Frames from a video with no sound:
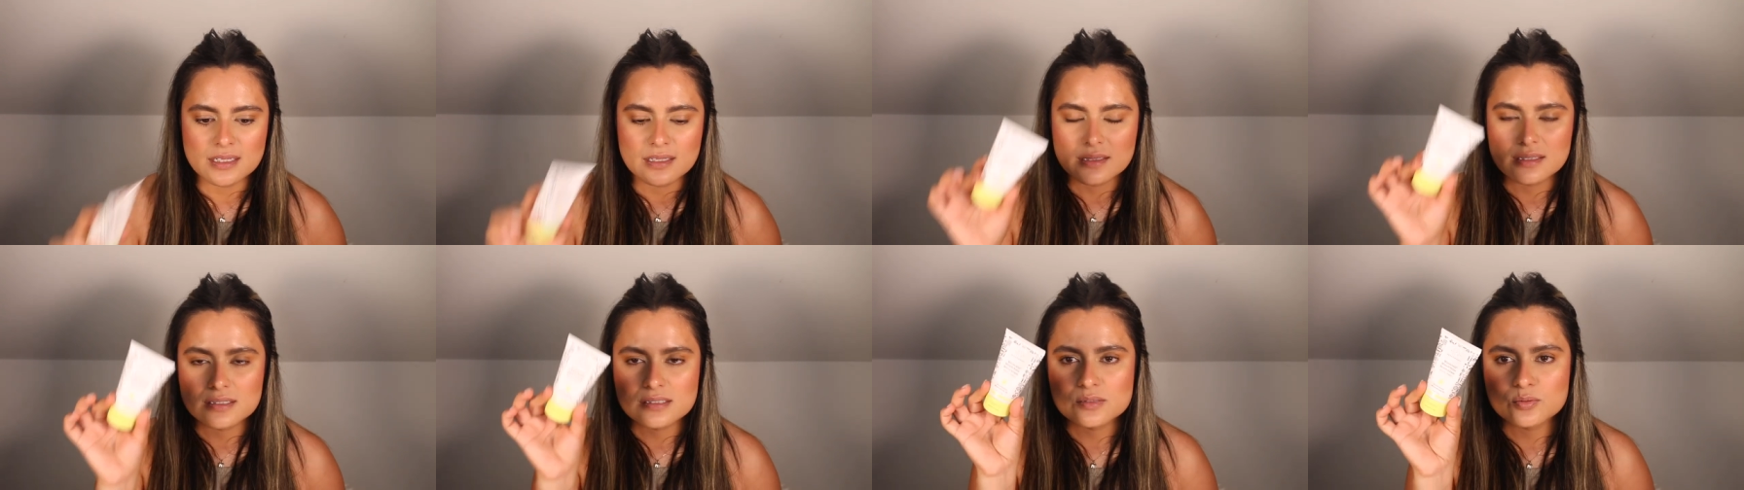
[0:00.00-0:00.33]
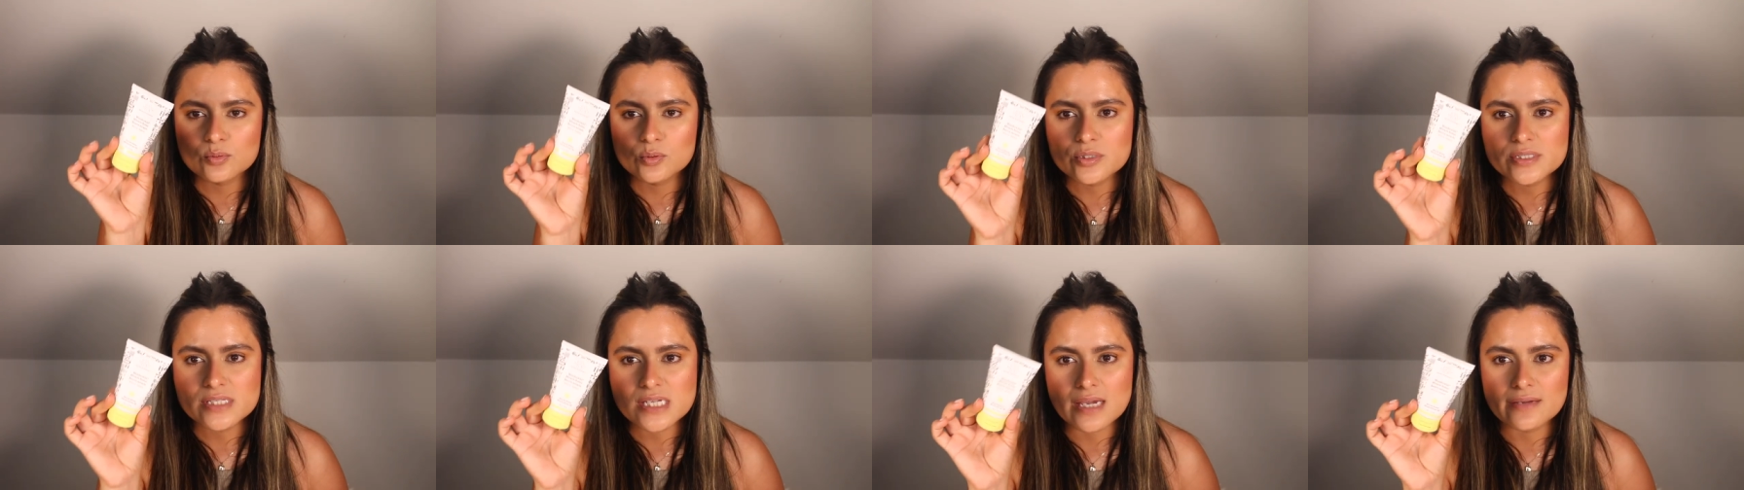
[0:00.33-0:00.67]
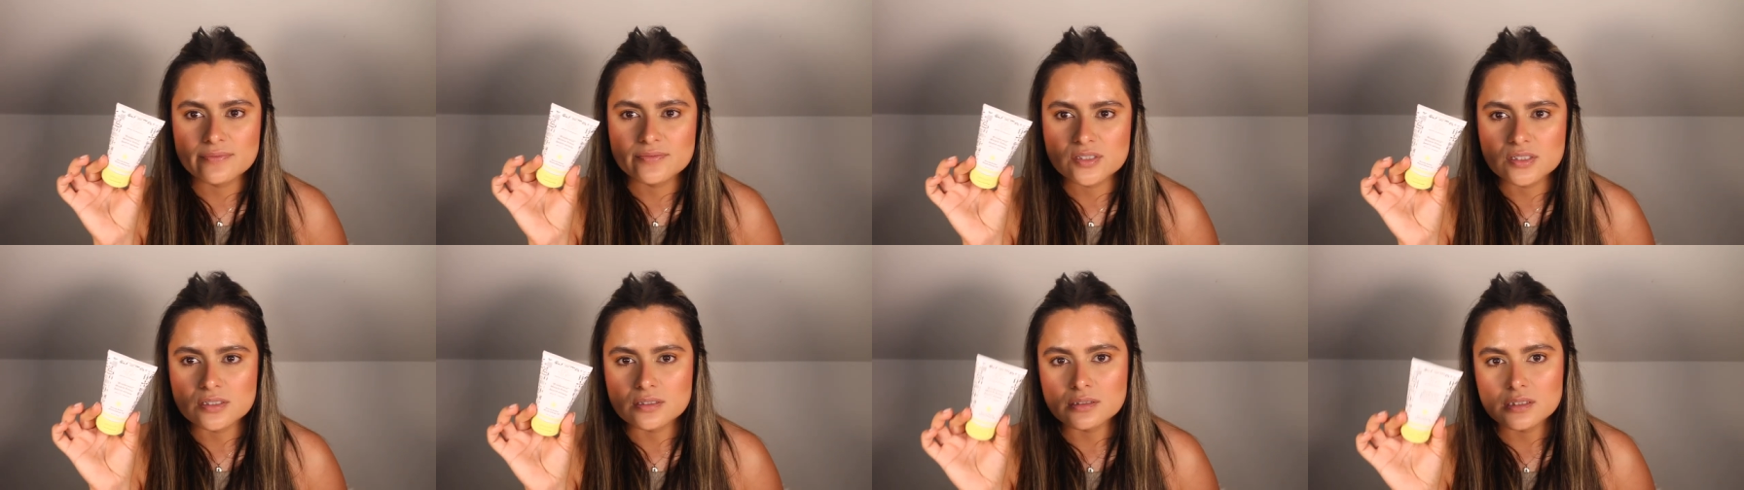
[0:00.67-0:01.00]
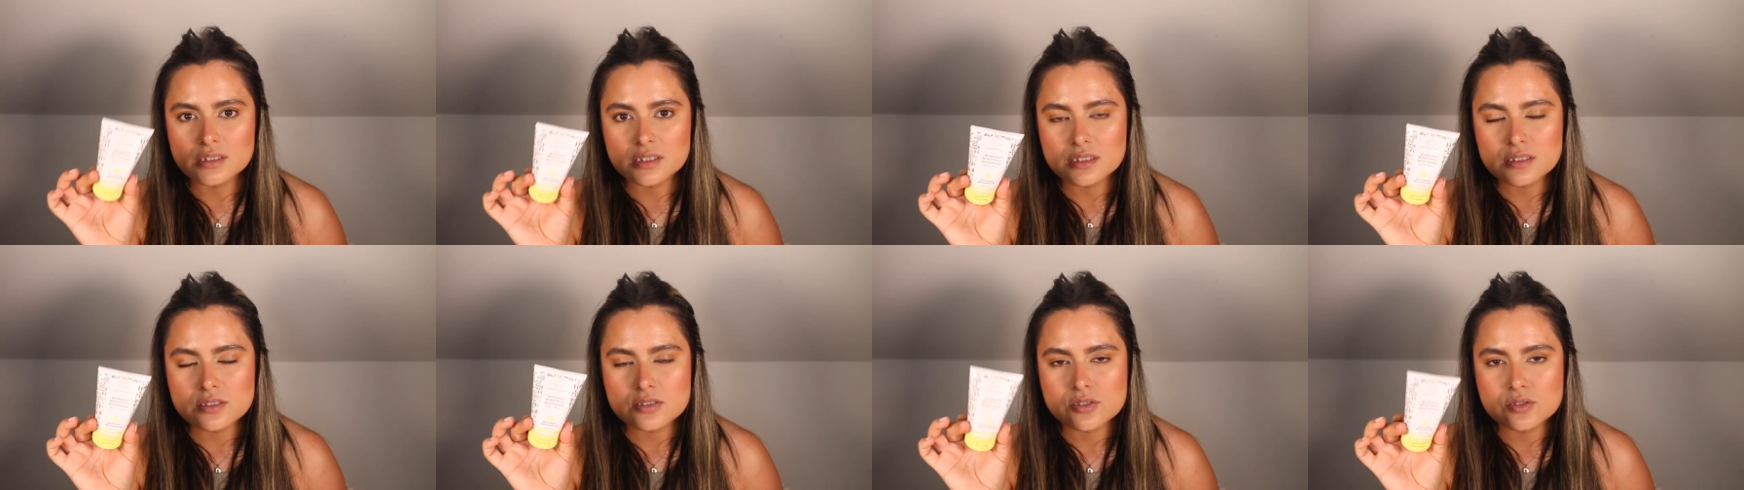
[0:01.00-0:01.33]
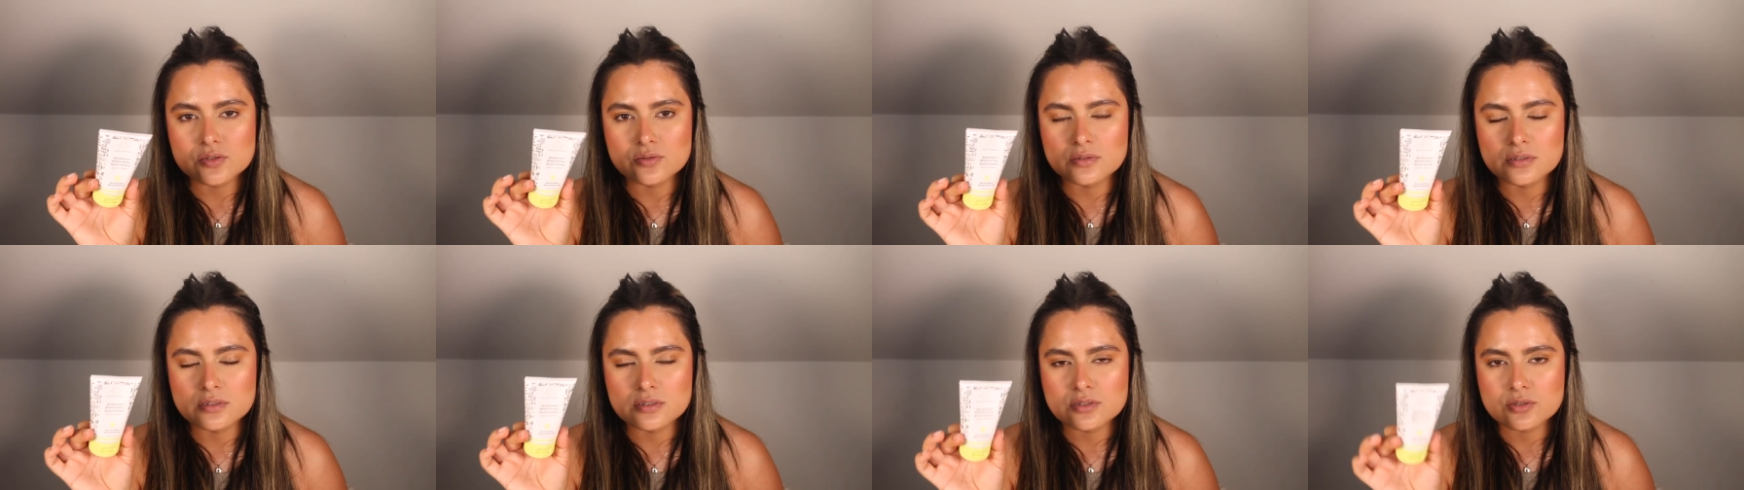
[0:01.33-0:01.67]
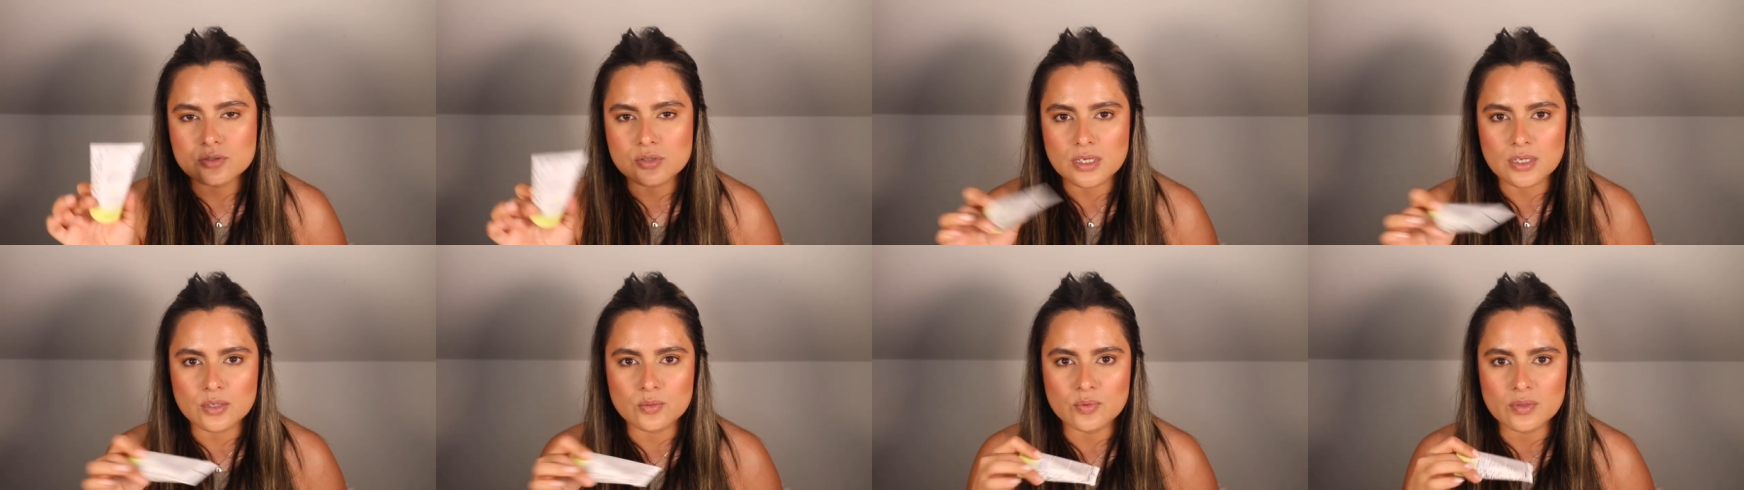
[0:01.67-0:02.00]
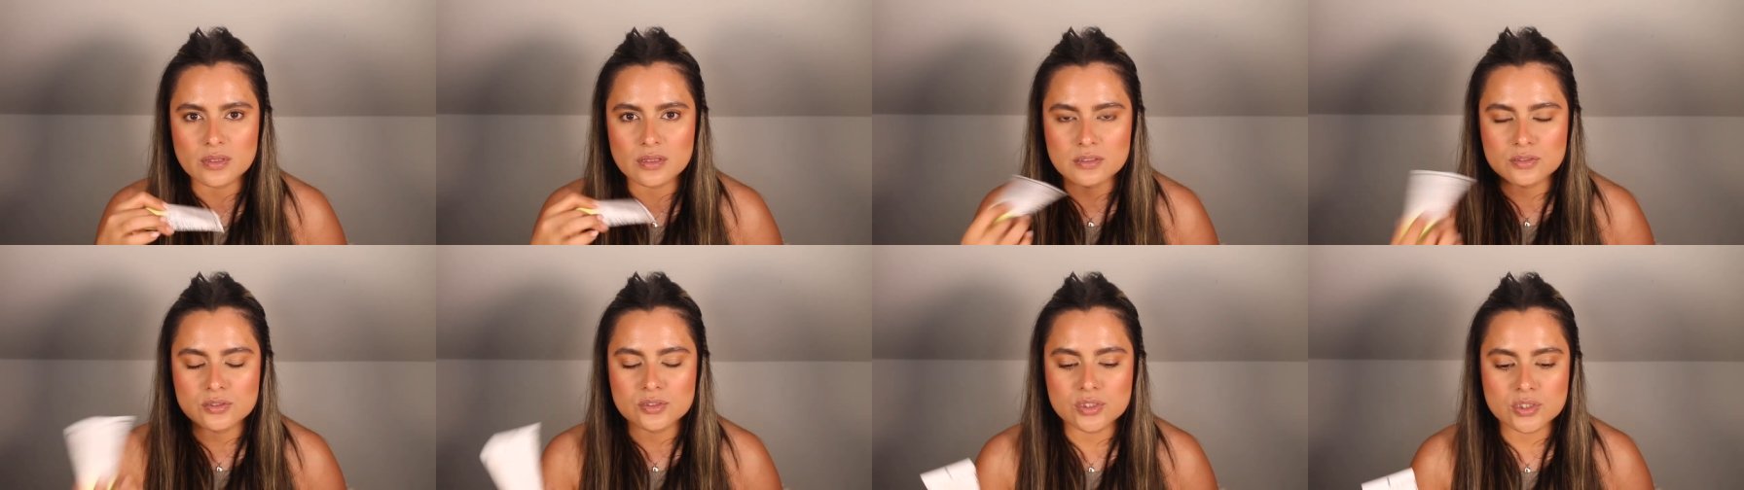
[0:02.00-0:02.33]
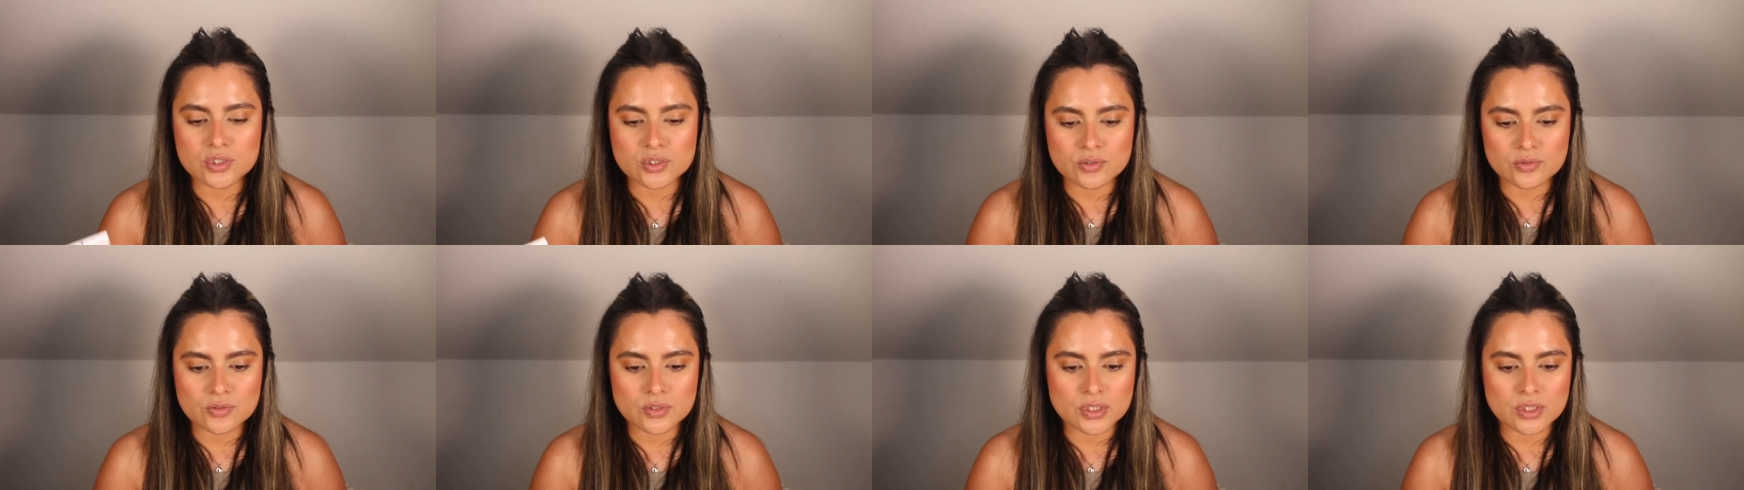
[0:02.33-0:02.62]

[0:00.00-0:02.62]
this will definitely do the trick within two